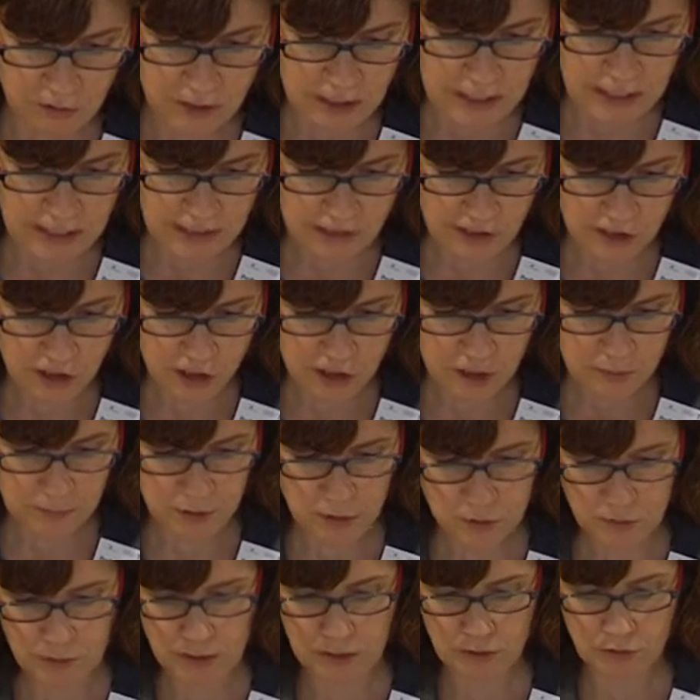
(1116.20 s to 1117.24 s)
relations
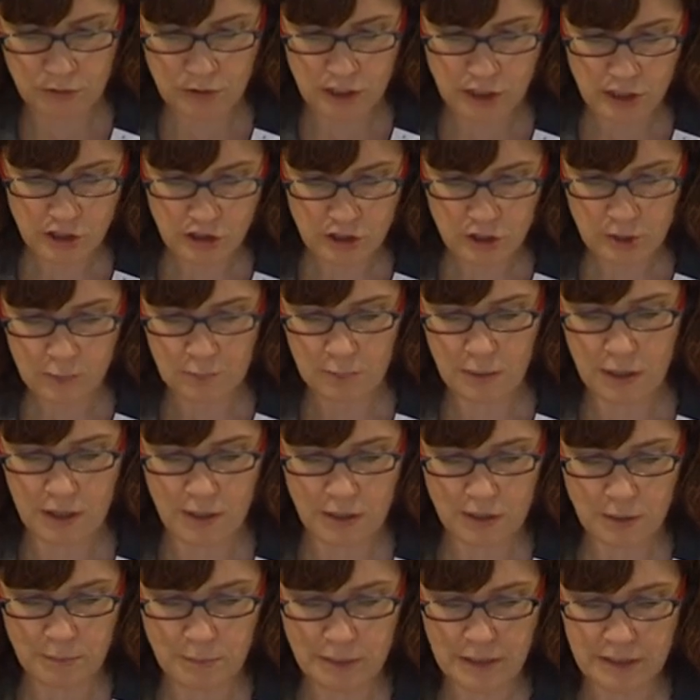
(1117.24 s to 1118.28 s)
between regional
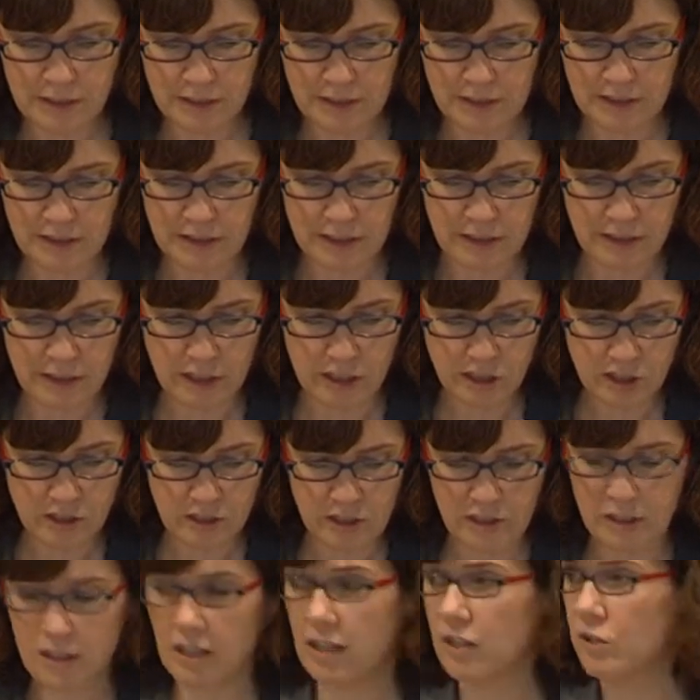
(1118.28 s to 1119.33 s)
parliaments and their
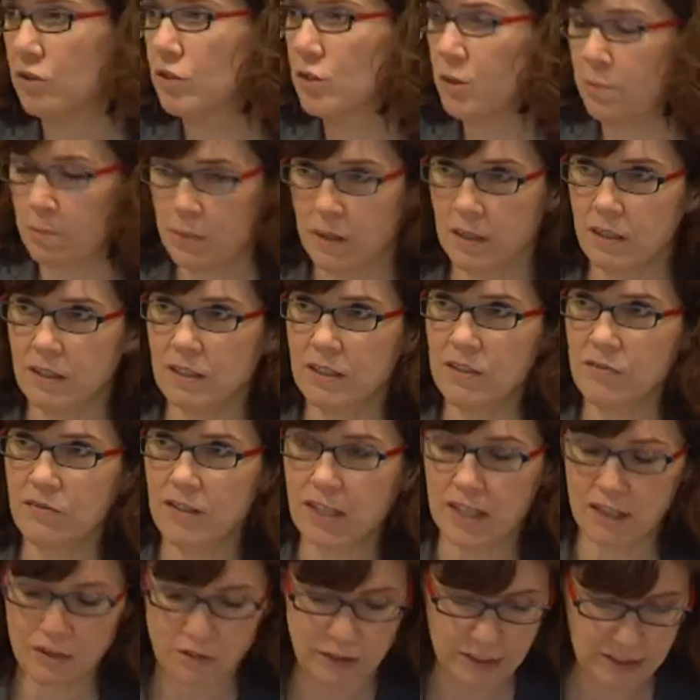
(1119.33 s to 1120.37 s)
national counterparts
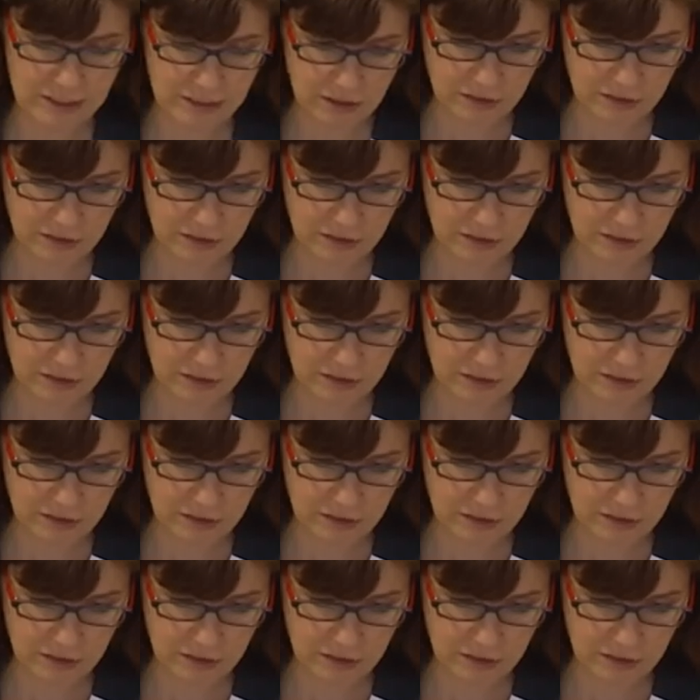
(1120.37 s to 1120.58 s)
varies